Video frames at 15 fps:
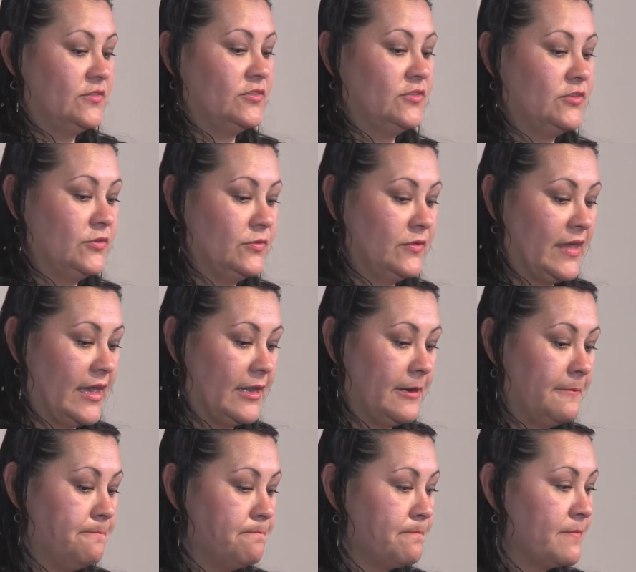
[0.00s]
do that.
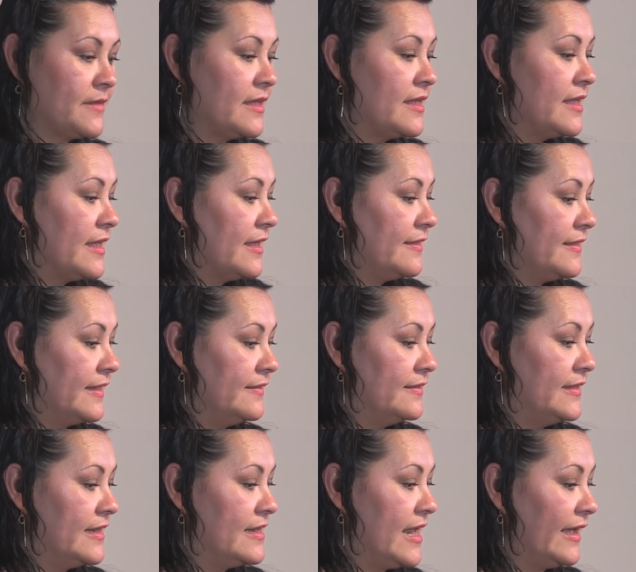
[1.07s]
Then
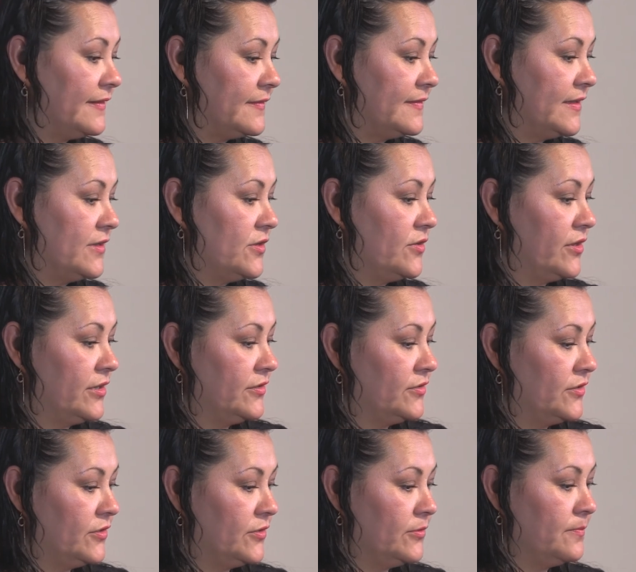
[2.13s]
the next thing you're gonna
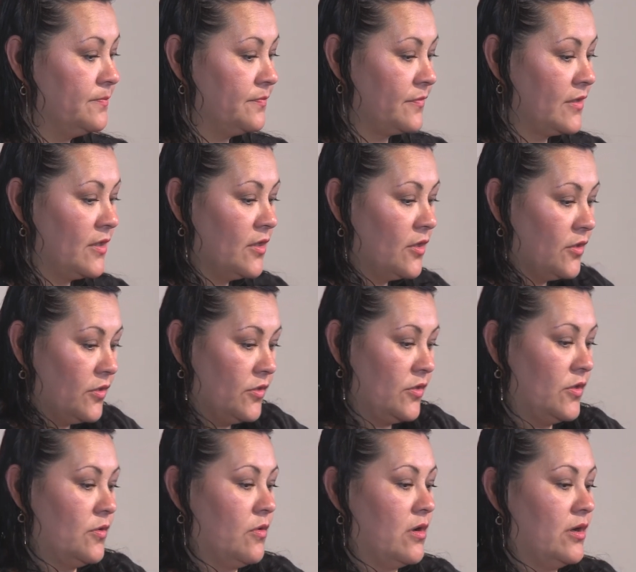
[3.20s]
do,
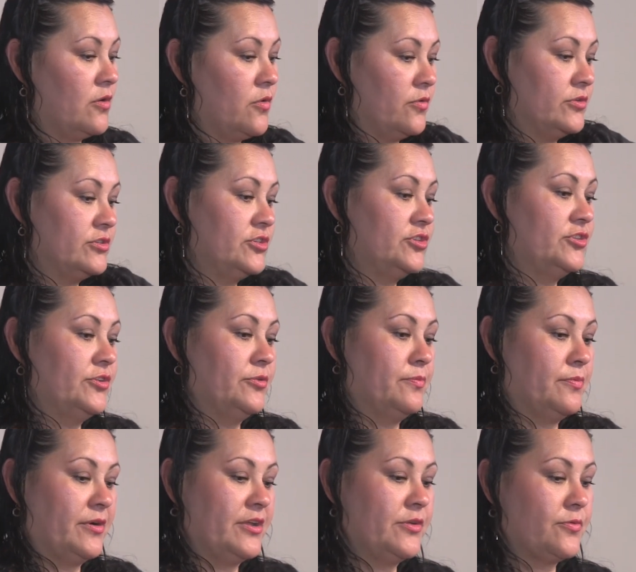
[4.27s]
you are going to
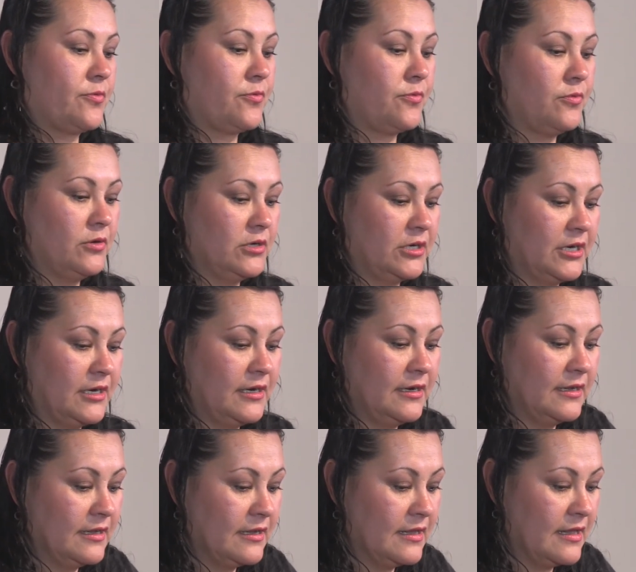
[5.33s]
bring your ruler
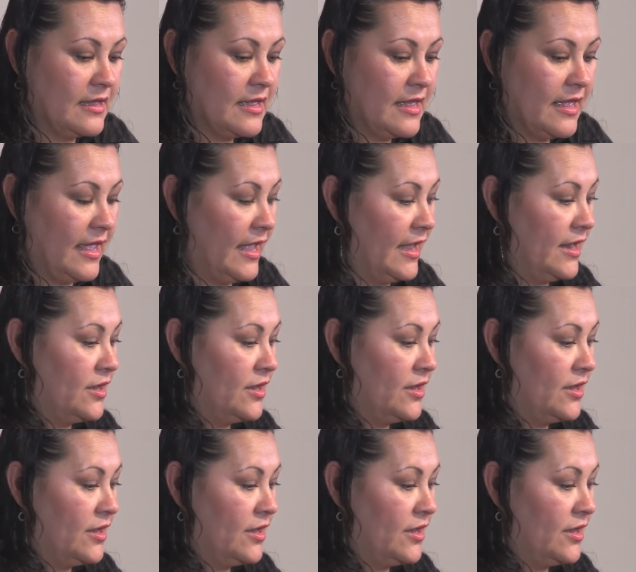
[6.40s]
and